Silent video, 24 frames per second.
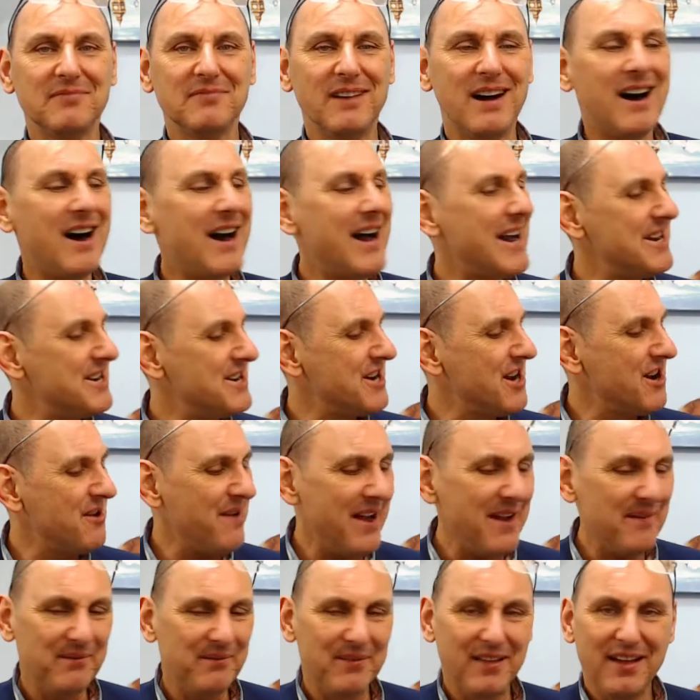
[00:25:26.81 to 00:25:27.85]
I knew
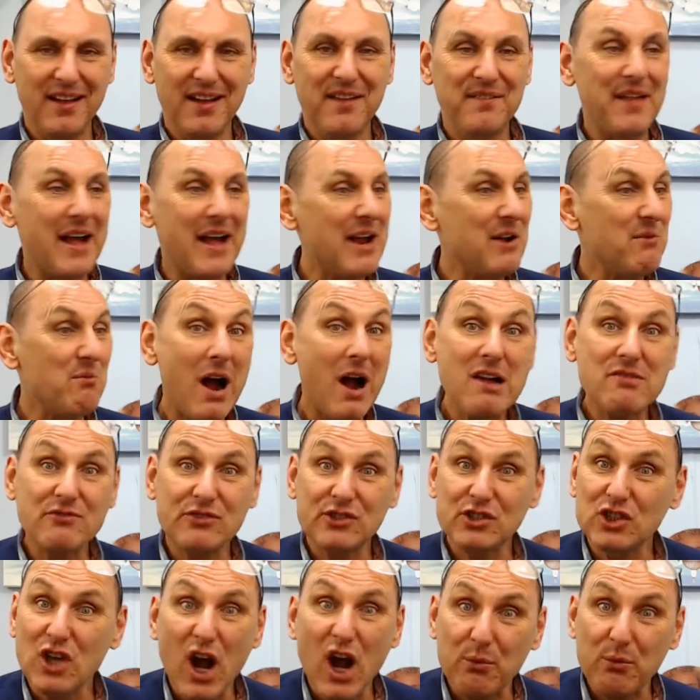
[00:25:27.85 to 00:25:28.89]
it. They won't
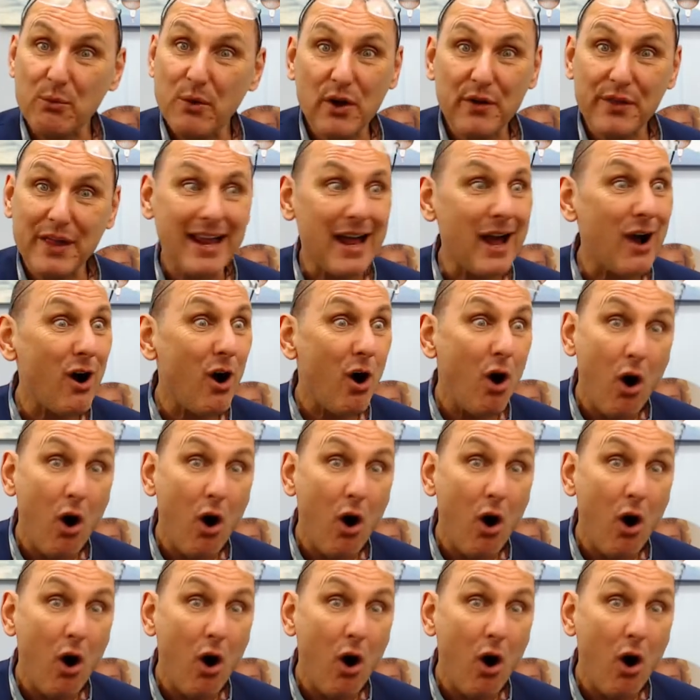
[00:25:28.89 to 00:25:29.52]
stop, will they?